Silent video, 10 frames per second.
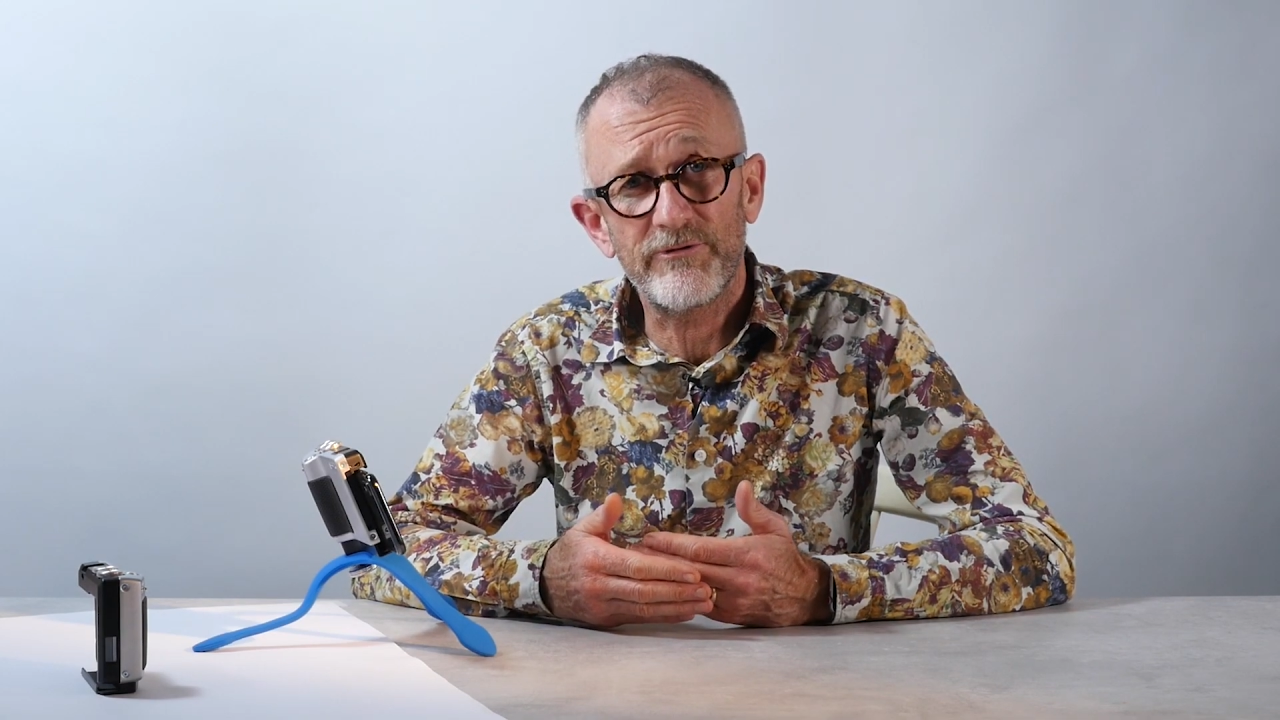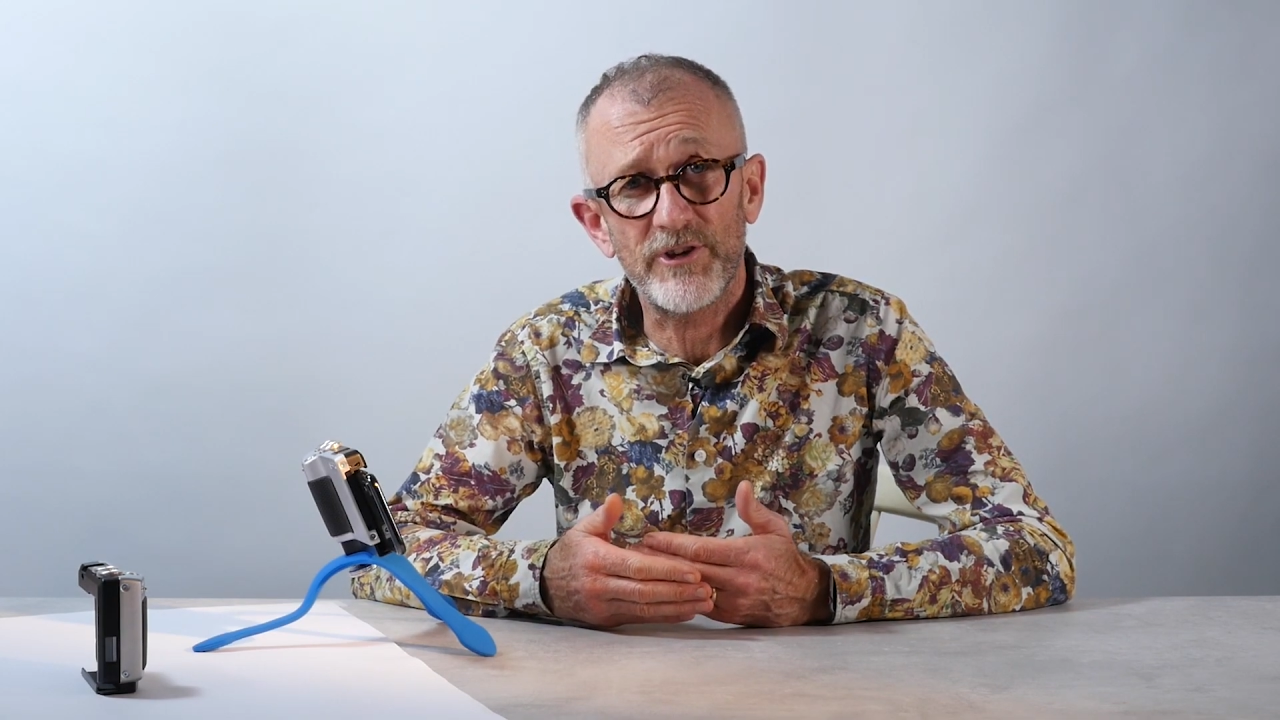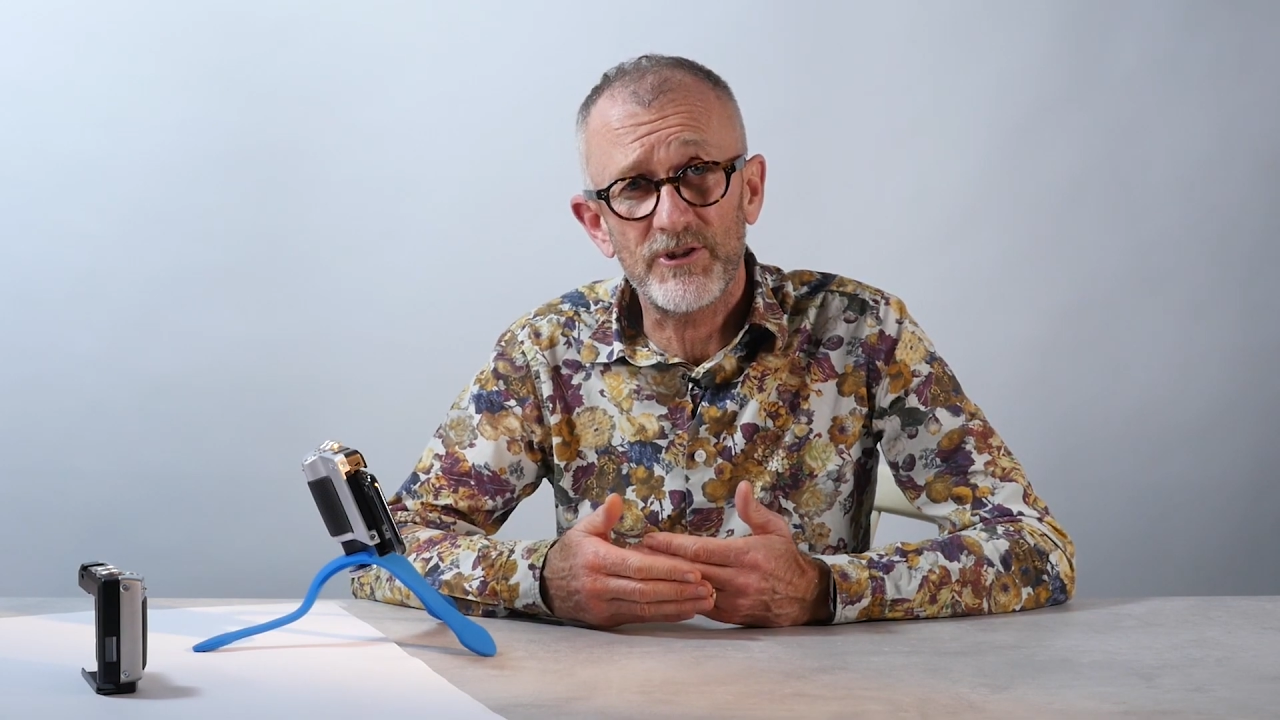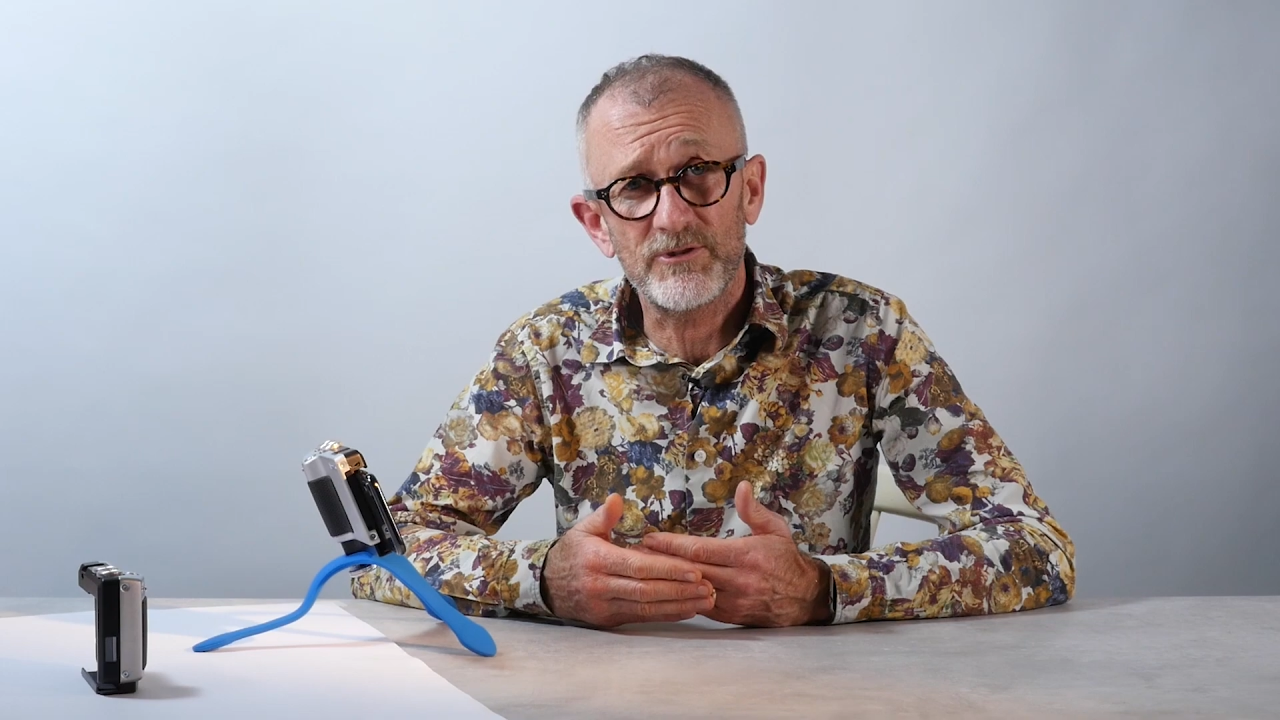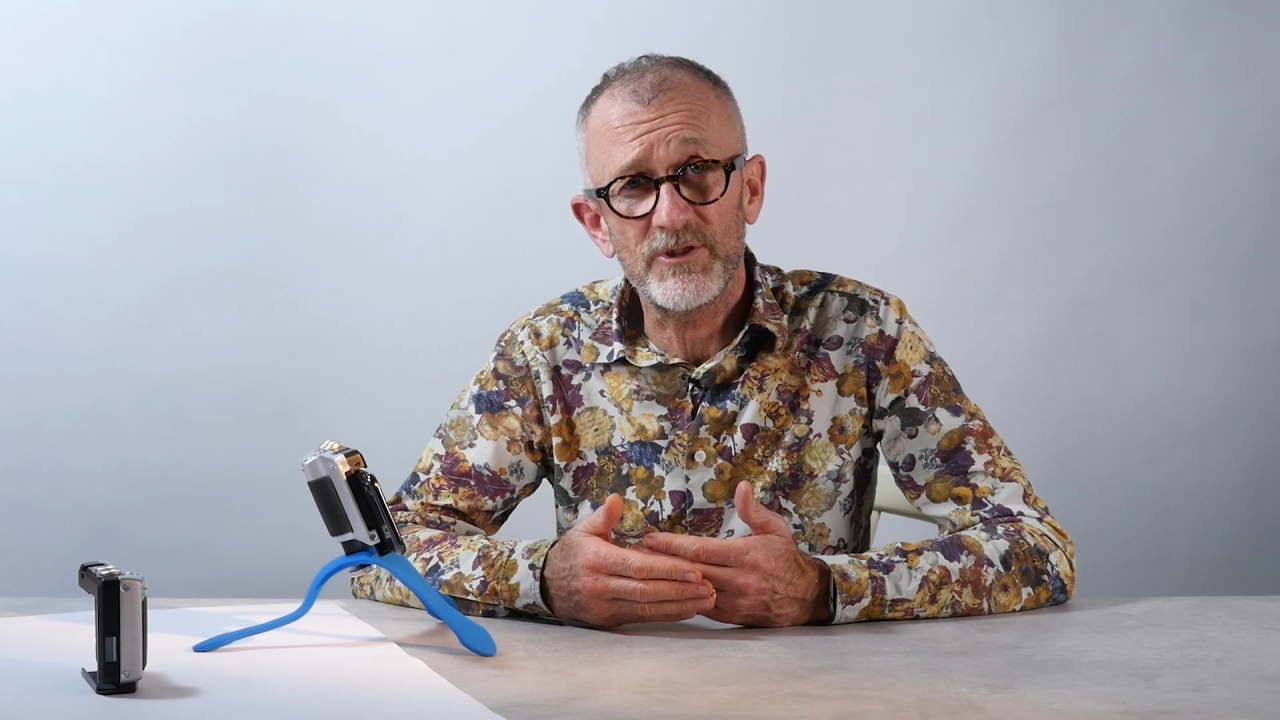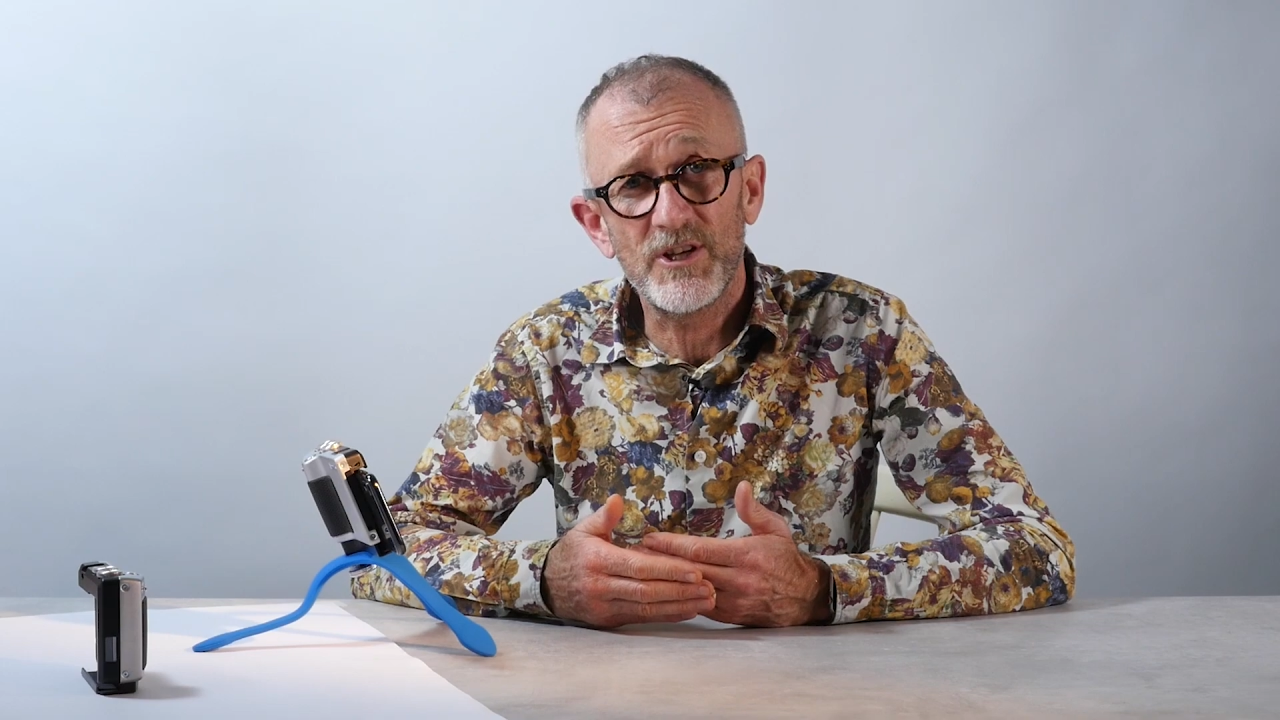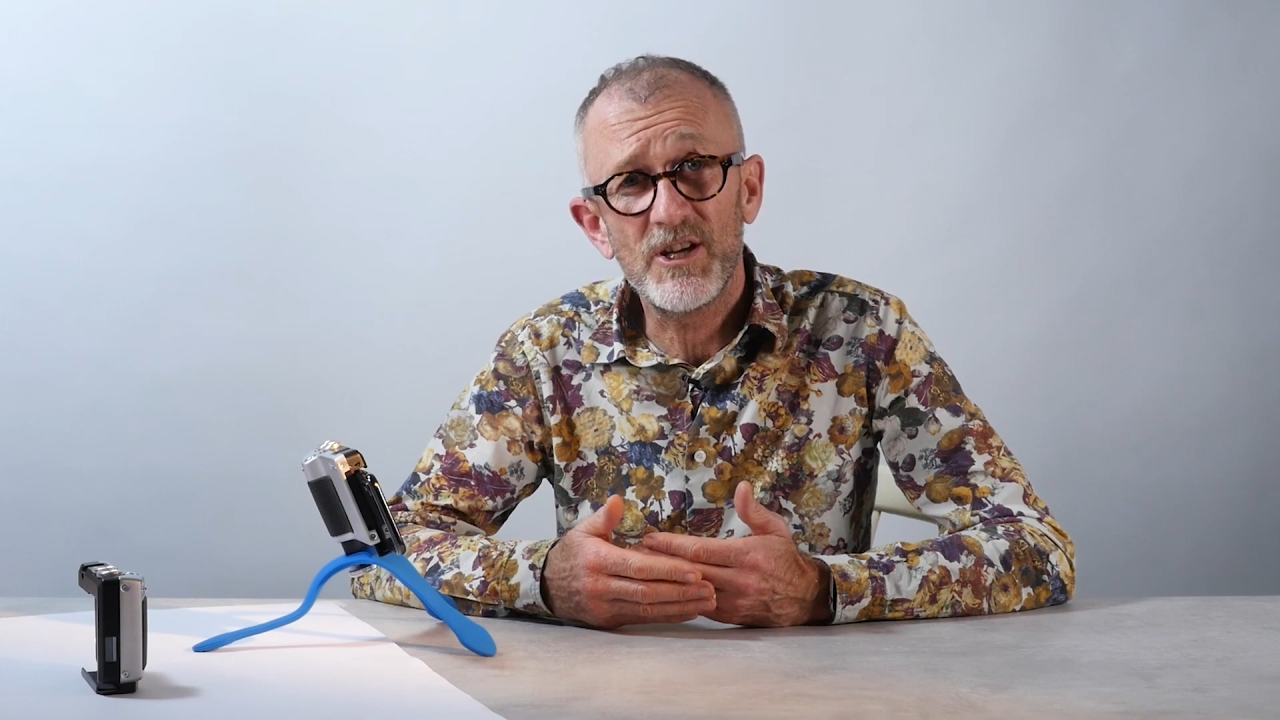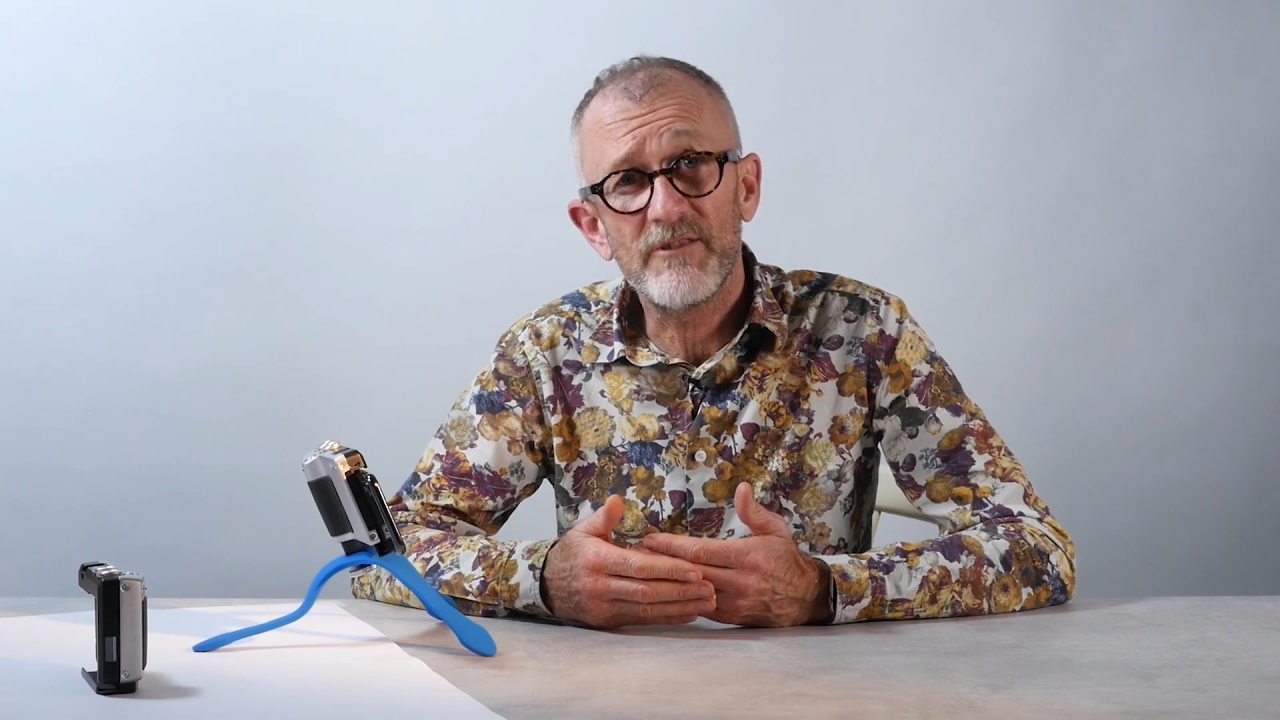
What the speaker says: phone